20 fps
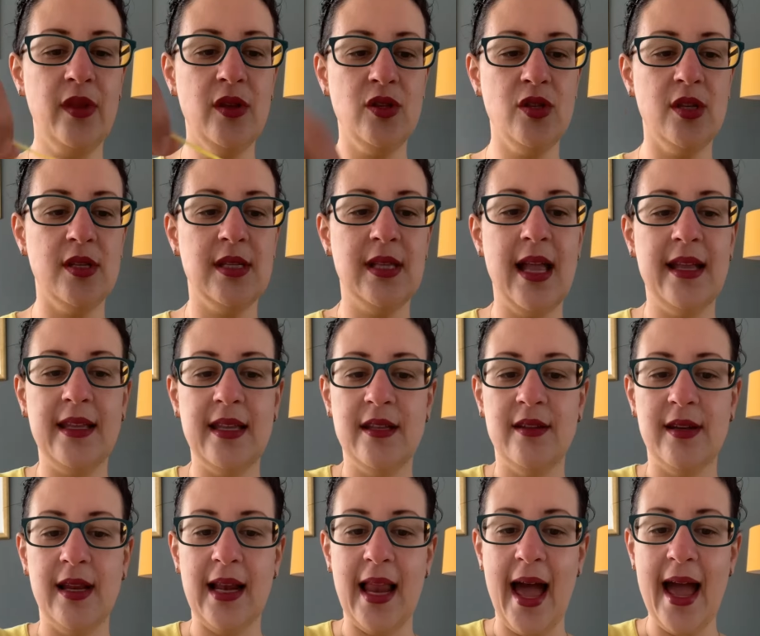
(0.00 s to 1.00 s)
Just let it
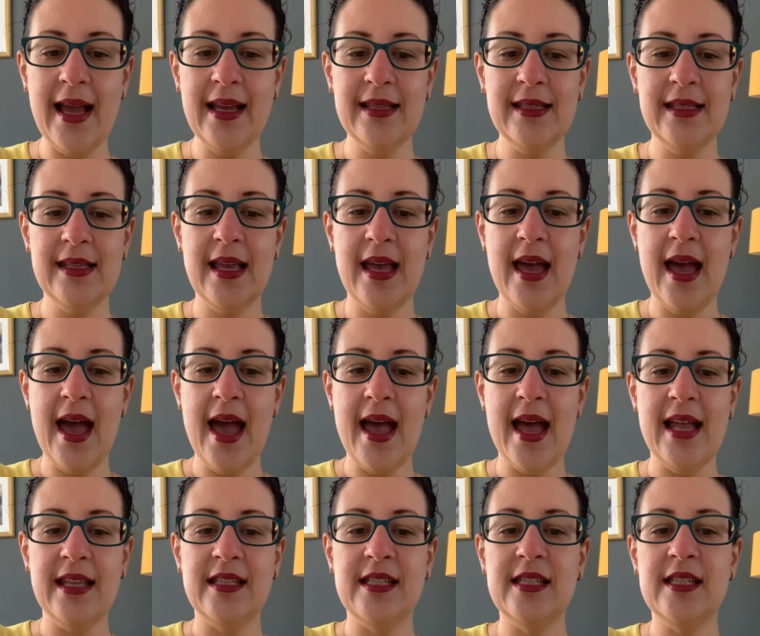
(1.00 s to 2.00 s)
relax
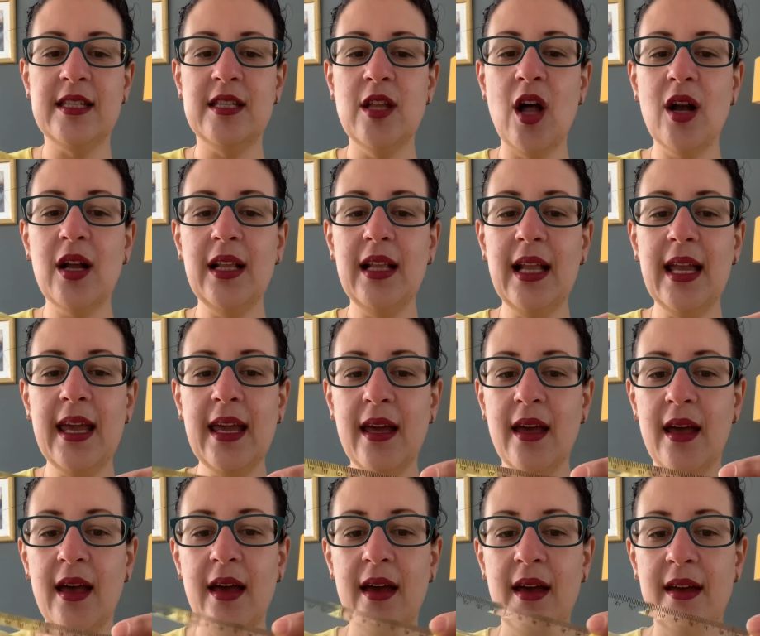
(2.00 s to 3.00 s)
and snugly
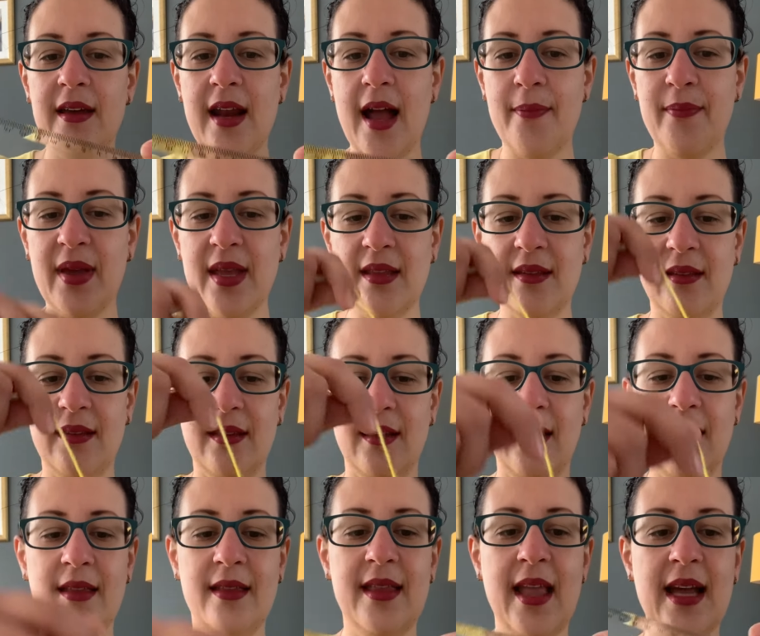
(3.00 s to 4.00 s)
wrap it
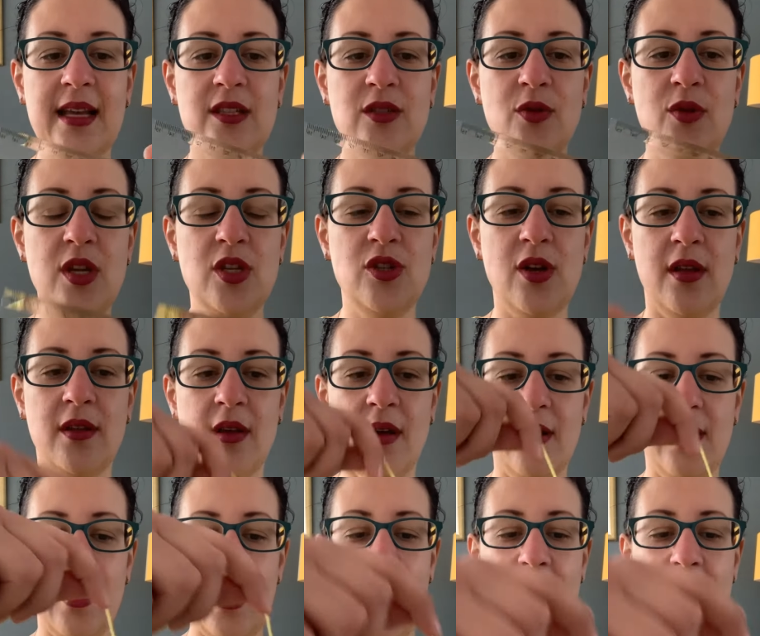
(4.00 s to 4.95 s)
next to each other.